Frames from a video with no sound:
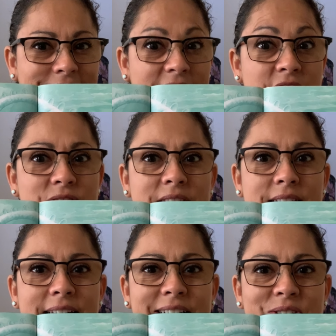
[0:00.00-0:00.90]
Can you see the
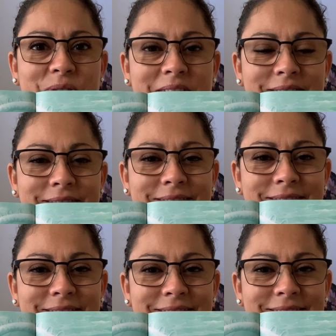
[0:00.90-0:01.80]
dinosaur?
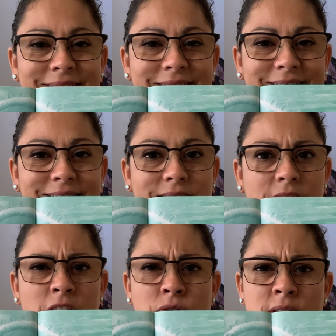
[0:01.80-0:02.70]

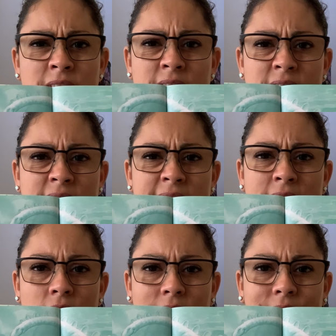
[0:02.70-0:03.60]
Can you see the
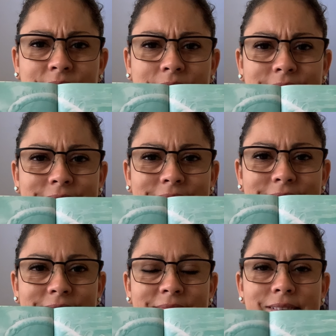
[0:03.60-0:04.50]
seal?
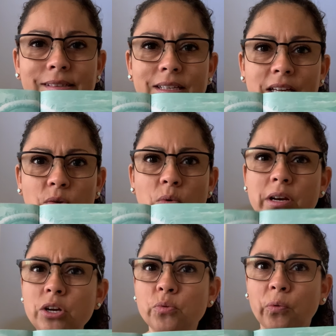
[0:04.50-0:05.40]
What
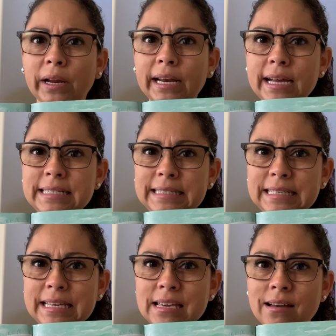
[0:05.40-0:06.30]
a great
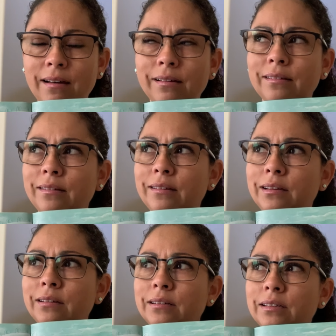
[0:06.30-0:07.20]
idea.
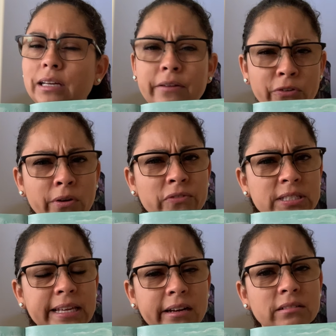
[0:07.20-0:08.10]
Have you ever sat